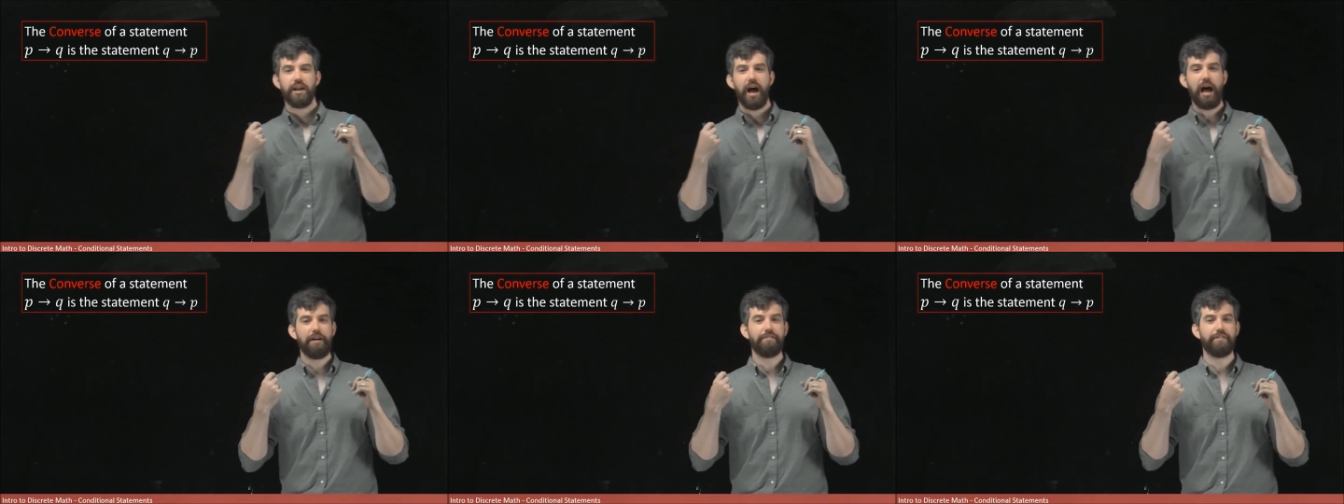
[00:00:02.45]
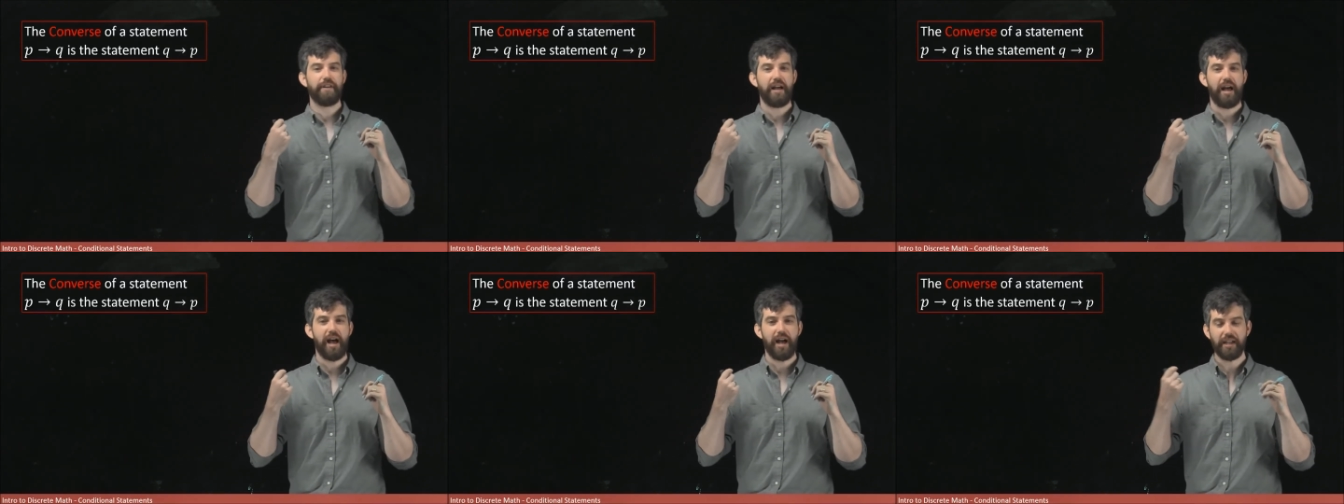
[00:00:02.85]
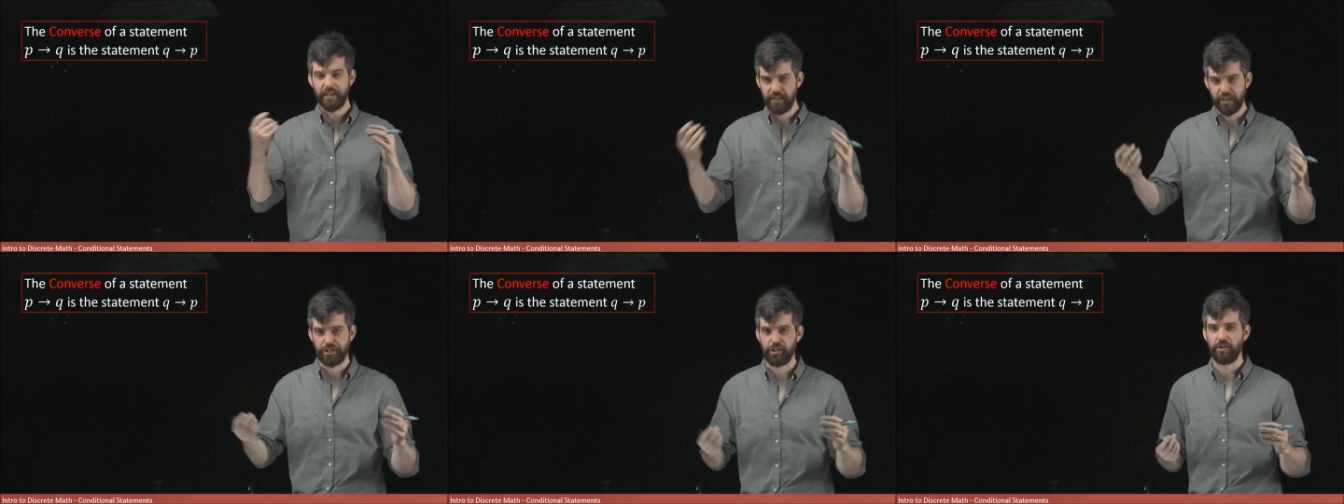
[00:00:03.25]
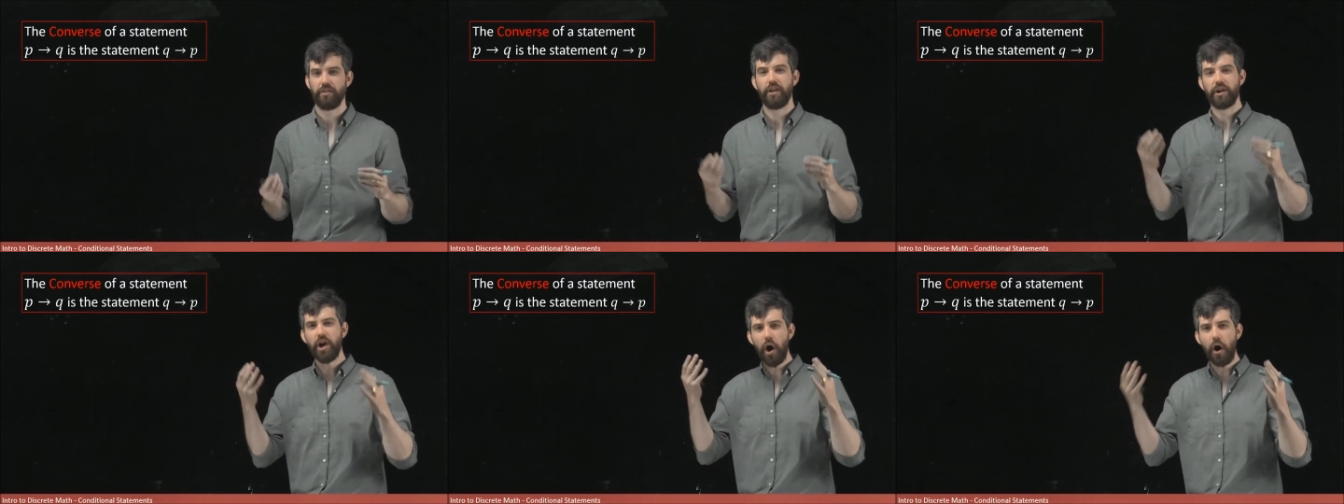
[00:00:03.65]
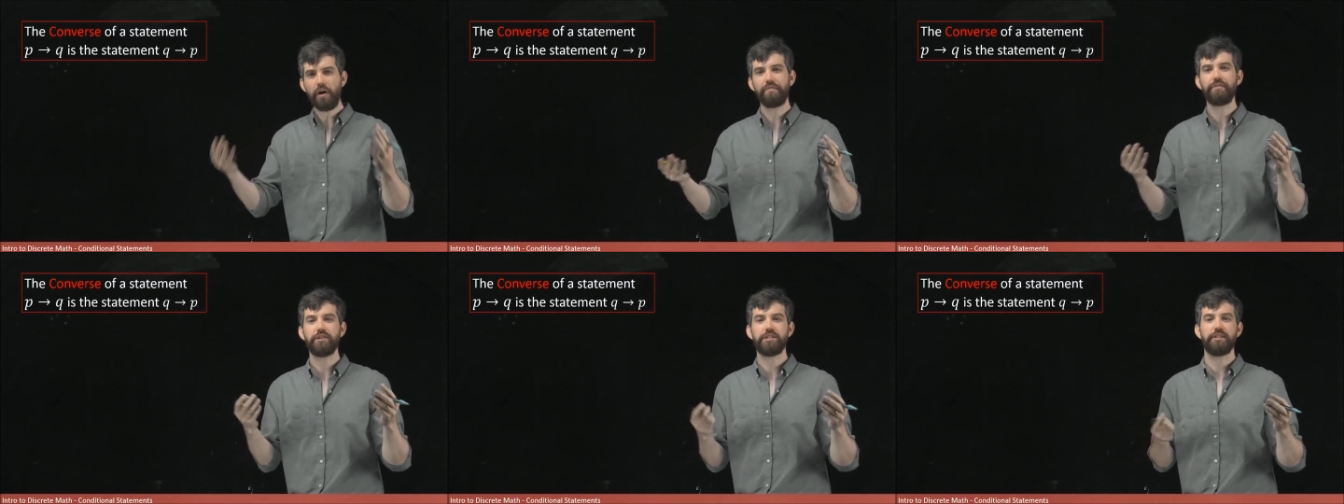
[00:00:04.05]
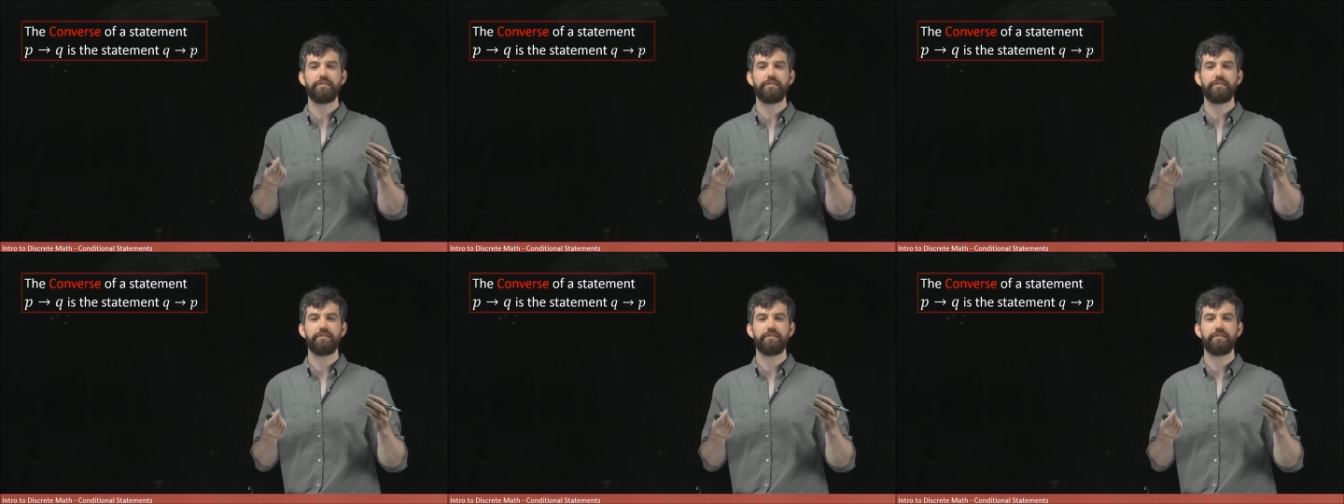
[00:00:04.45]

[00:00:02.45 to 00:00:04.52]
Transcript: of a conditional, a converse